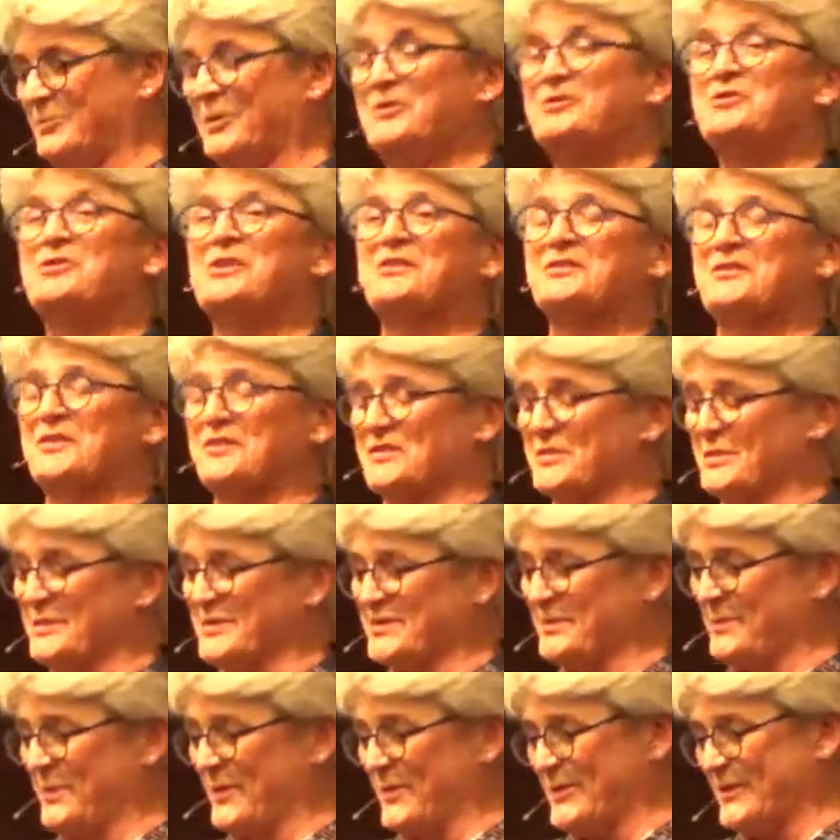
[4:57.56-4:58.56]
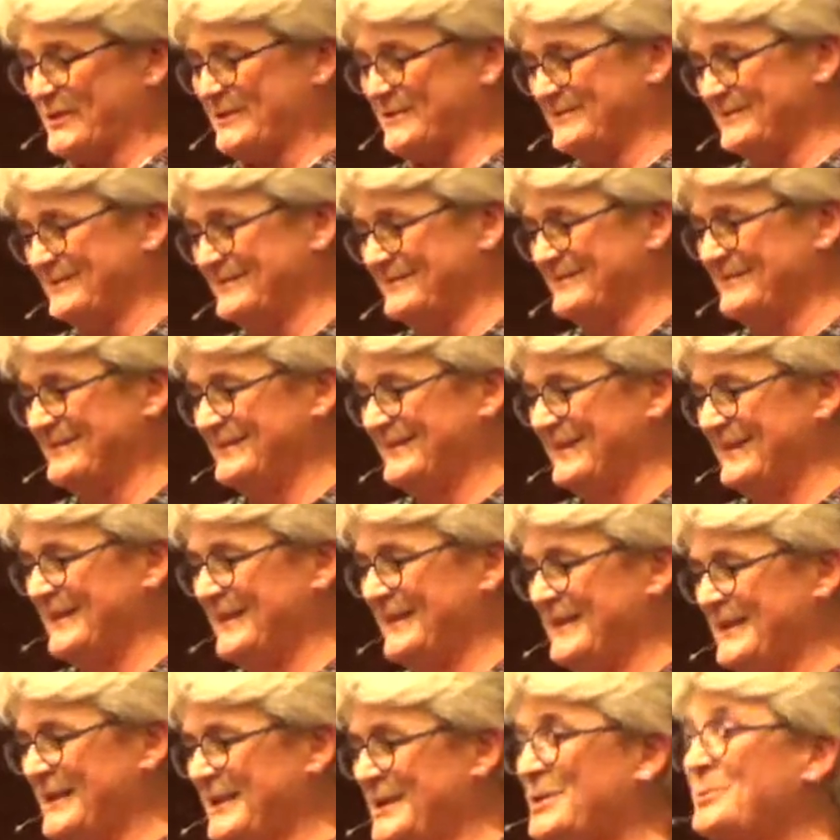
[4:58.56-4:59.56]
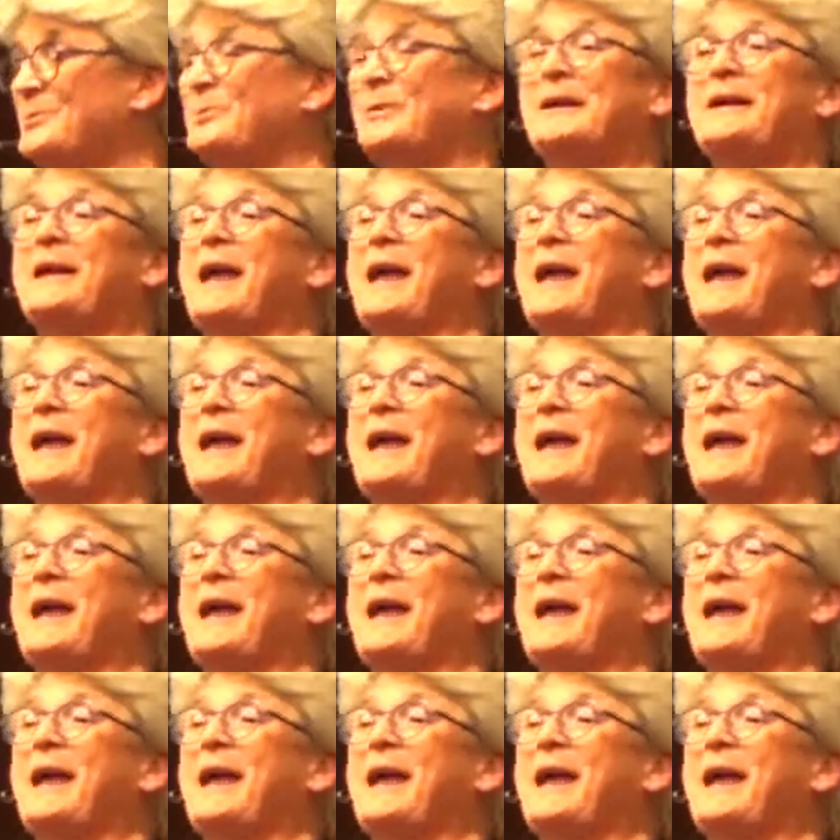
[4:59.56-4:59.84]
when Jesus was born. We